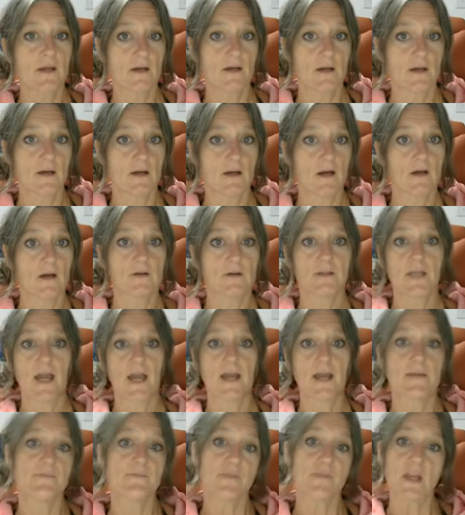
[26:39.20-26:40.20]

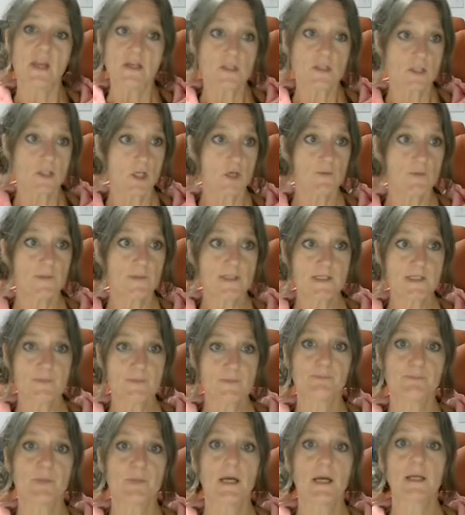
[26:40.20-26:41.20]
Okay, so Mr.
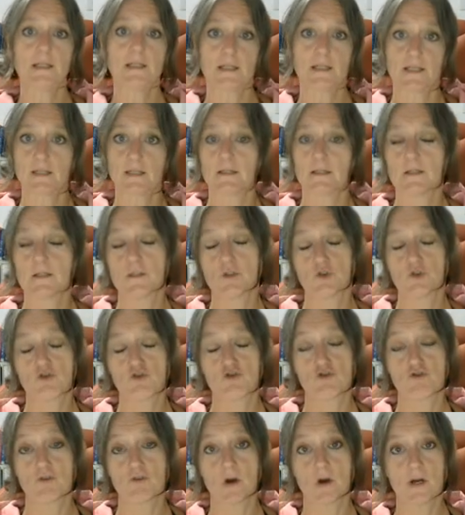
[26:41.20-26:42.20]
Birling has
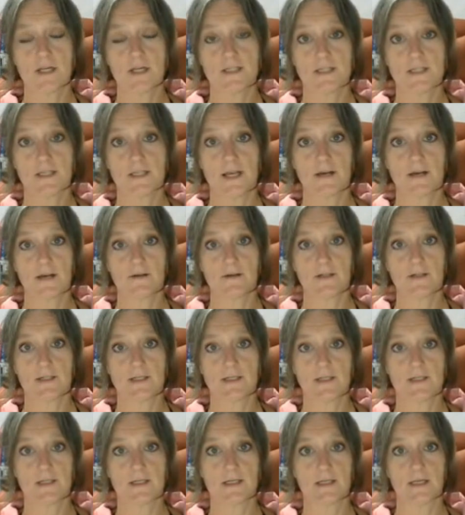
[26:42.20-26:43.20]
tried now,
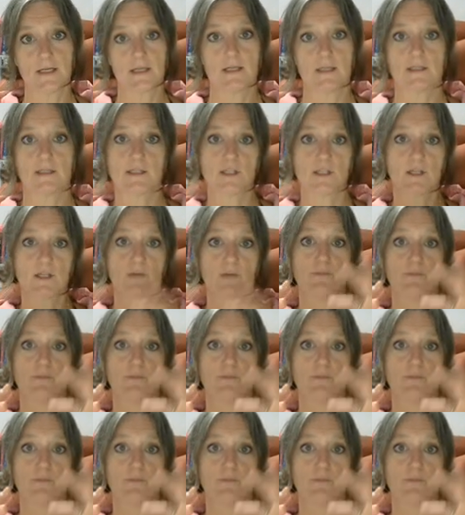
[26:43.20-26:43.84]
hasn't he, to